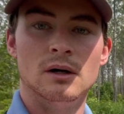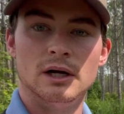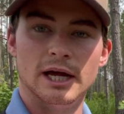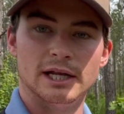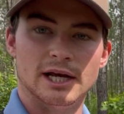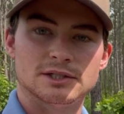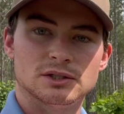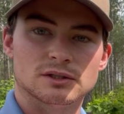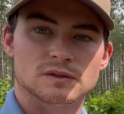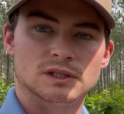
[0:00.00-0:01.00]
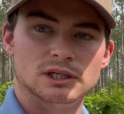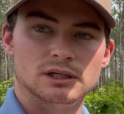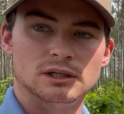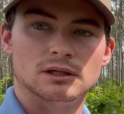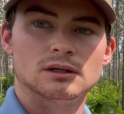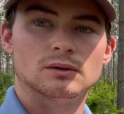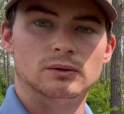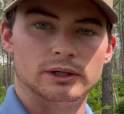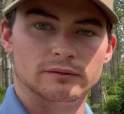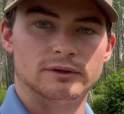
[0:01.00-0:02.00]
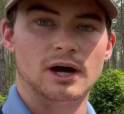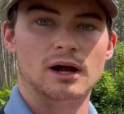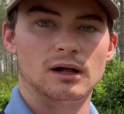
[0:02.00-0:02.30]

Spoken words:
And as you can see, we have got a